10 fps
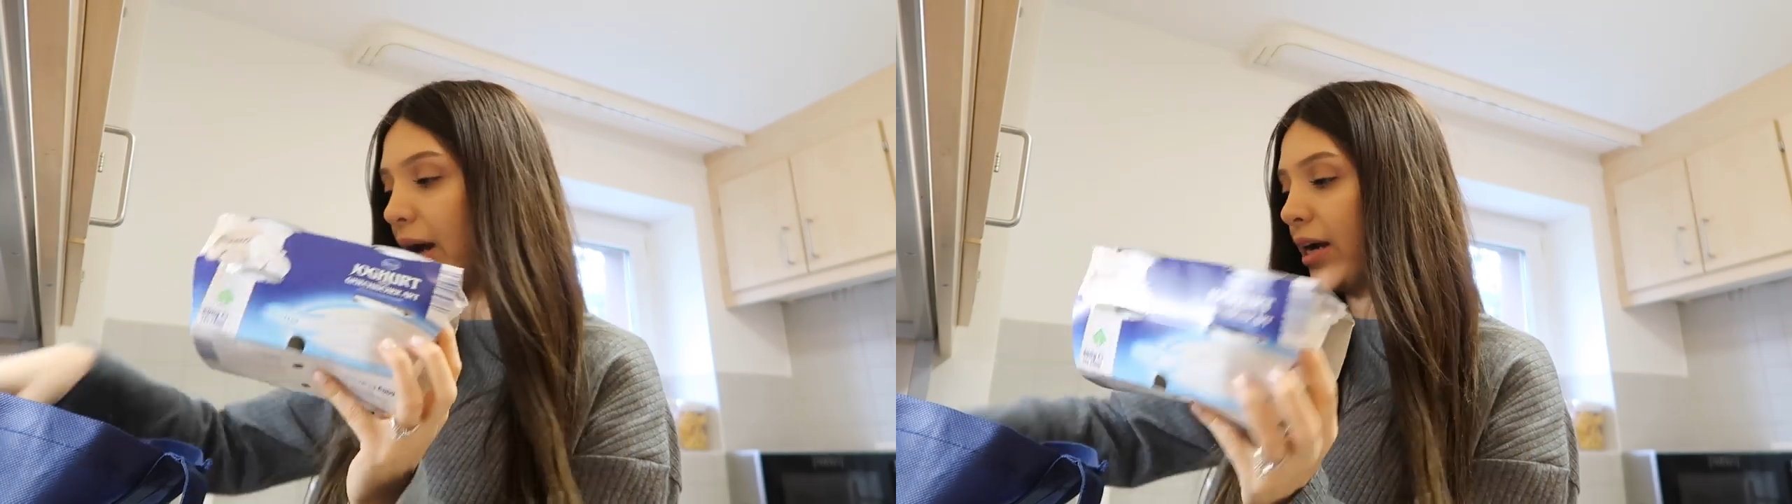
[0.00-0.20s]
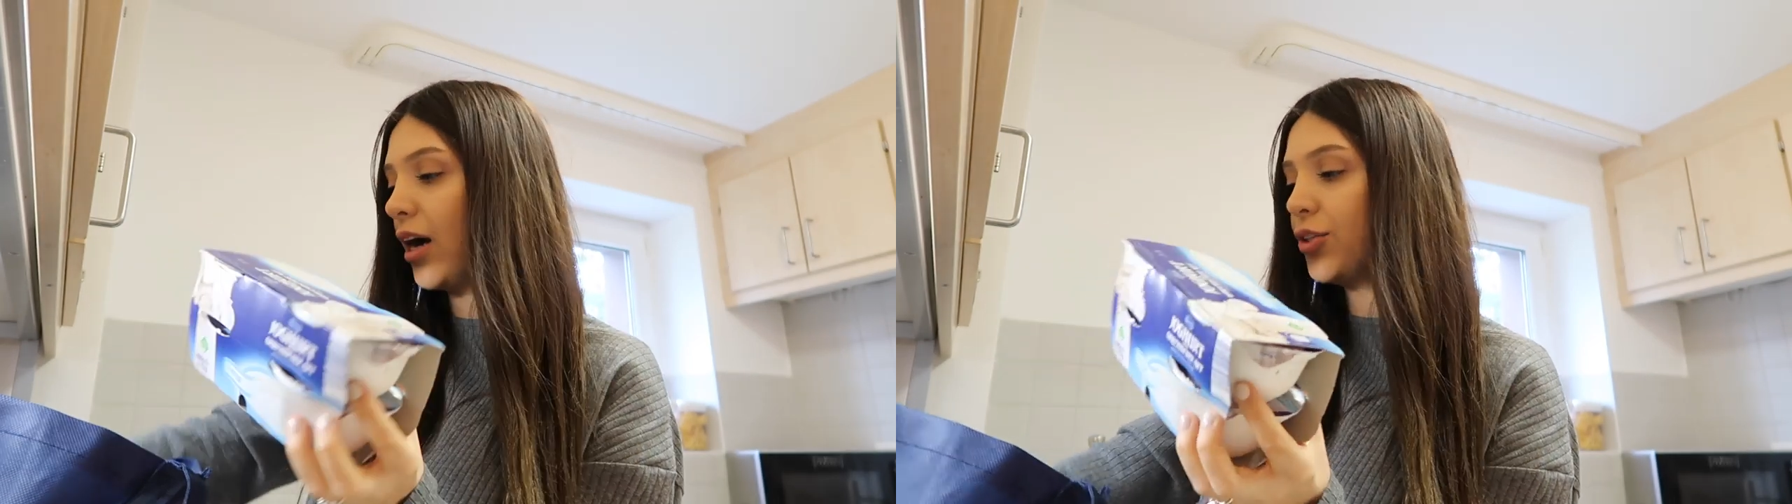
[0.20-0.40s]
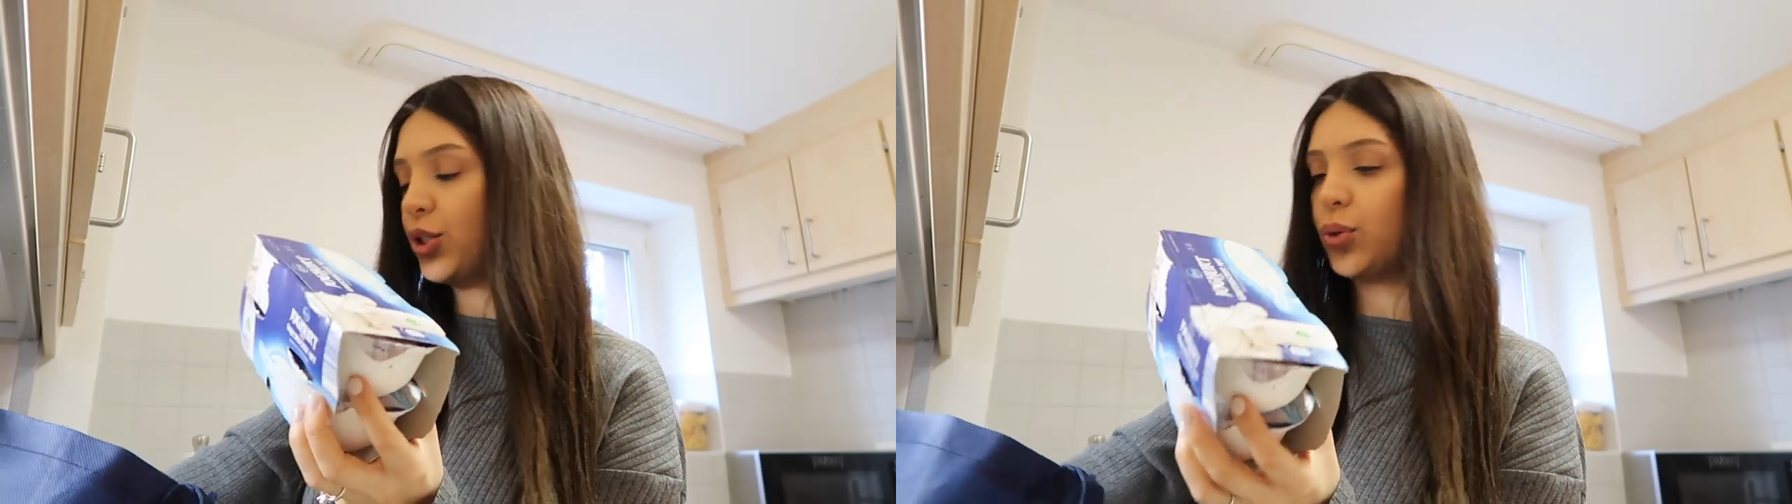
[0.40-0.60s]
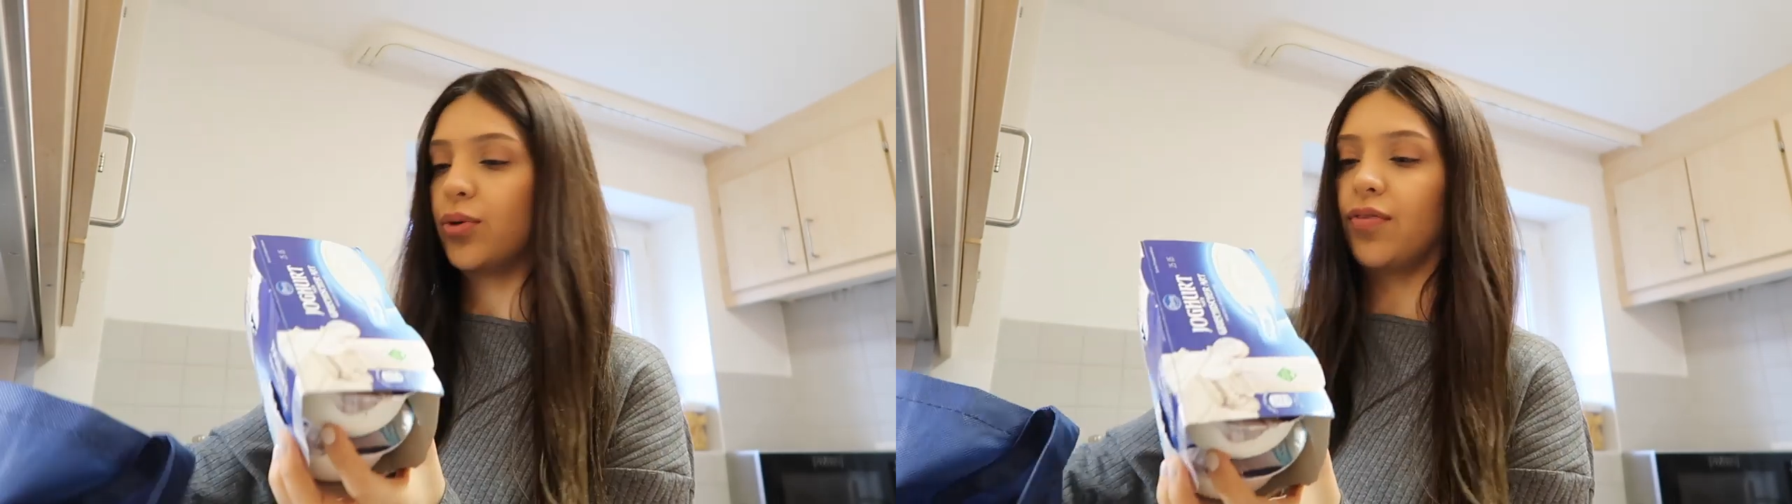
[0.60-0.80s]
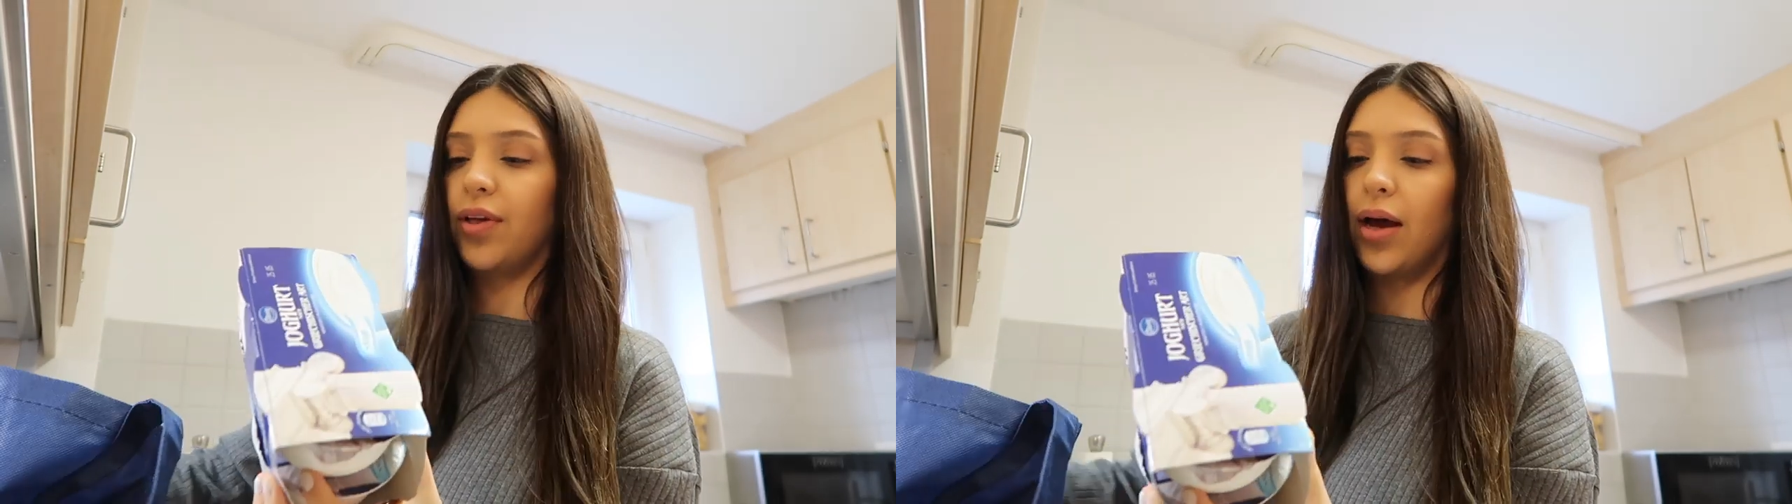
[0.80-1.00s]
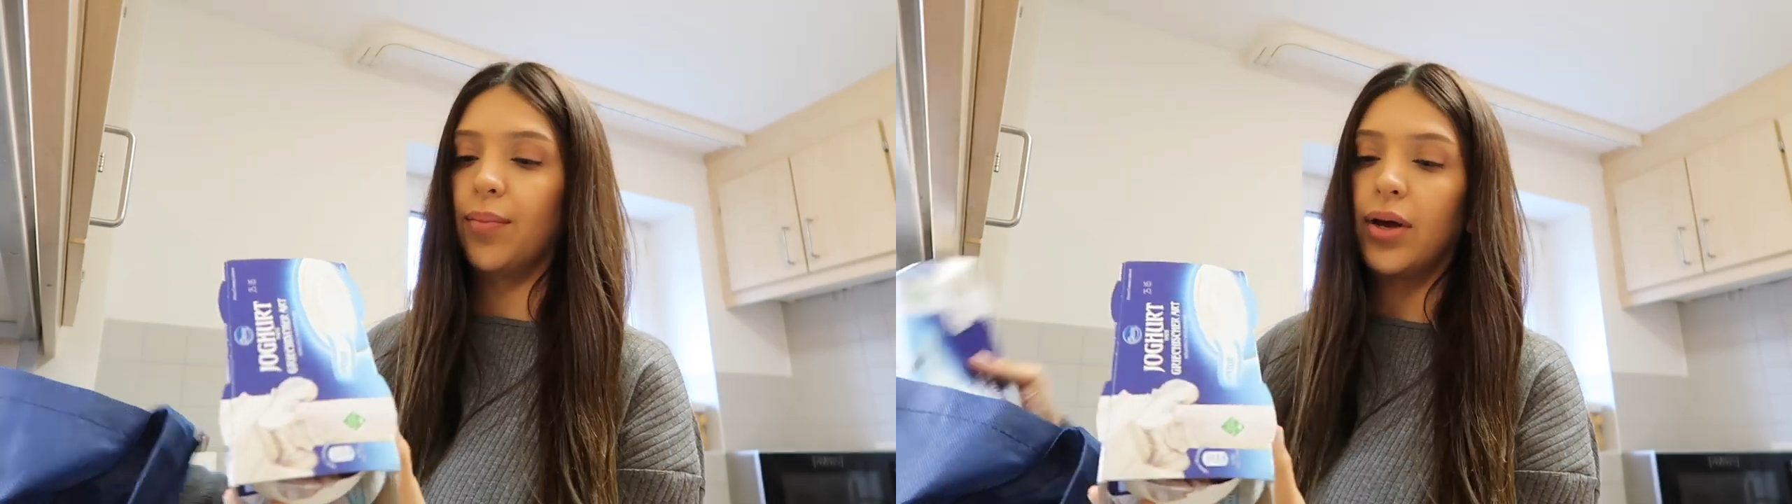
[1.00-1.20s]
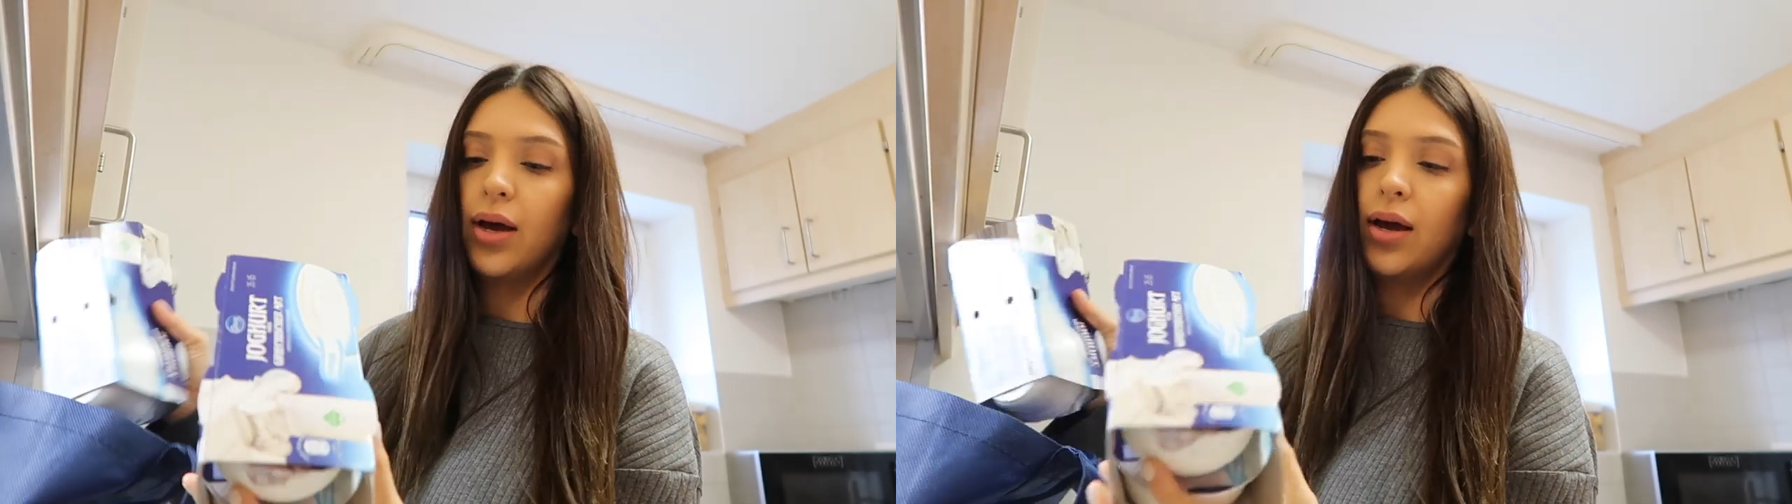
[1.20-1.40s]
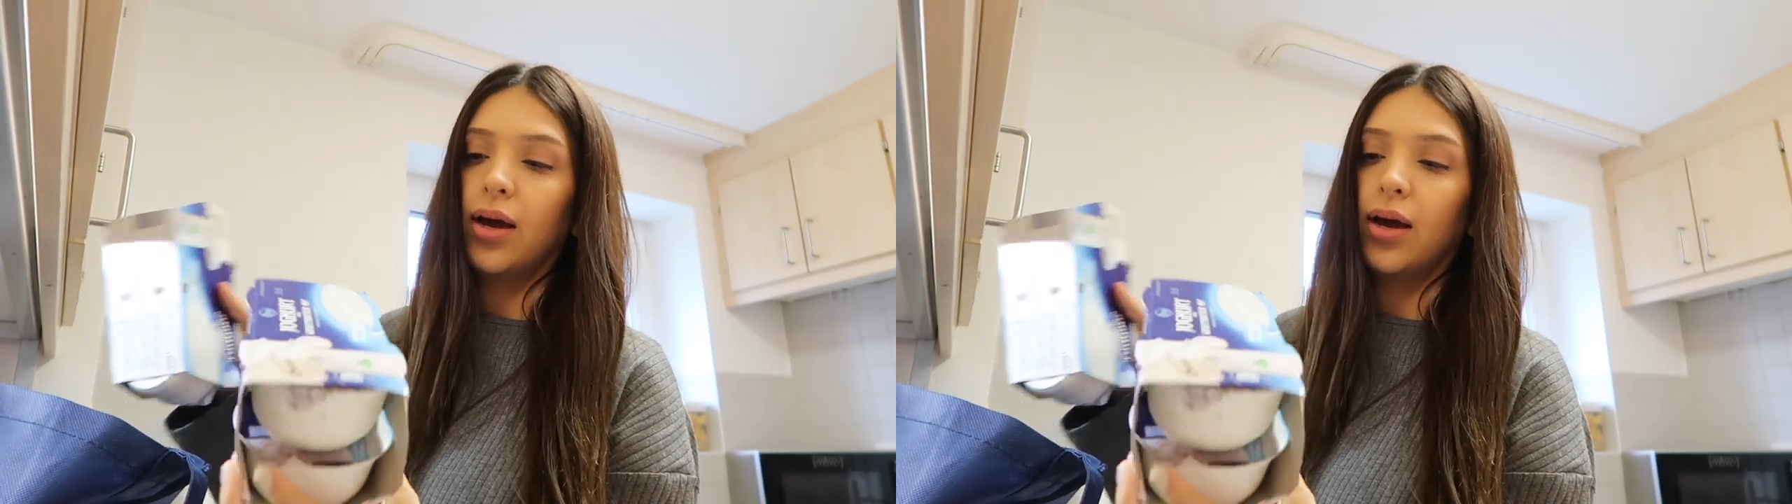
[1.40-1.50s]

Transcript: I got 2 of them,